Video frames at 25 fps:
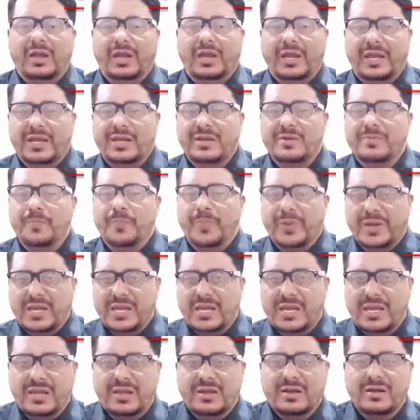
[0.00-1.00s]
in
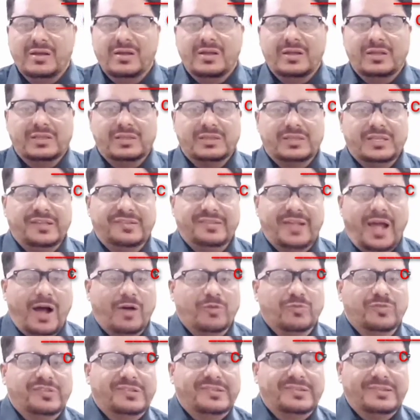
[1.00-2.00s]
B, this
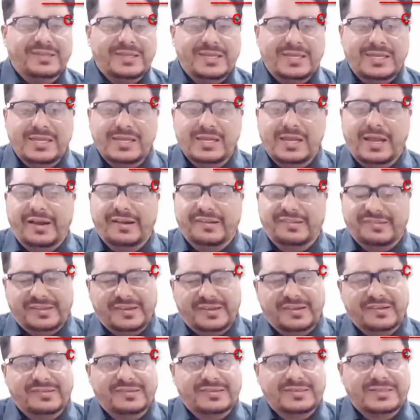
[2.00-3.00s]
house C, and
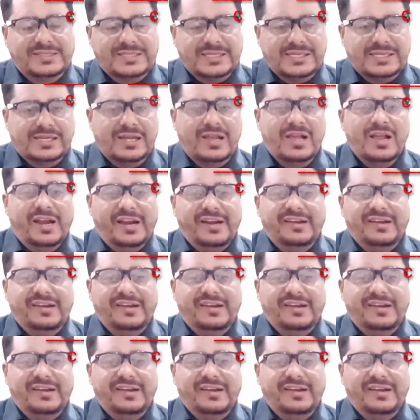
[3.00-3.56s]
since D.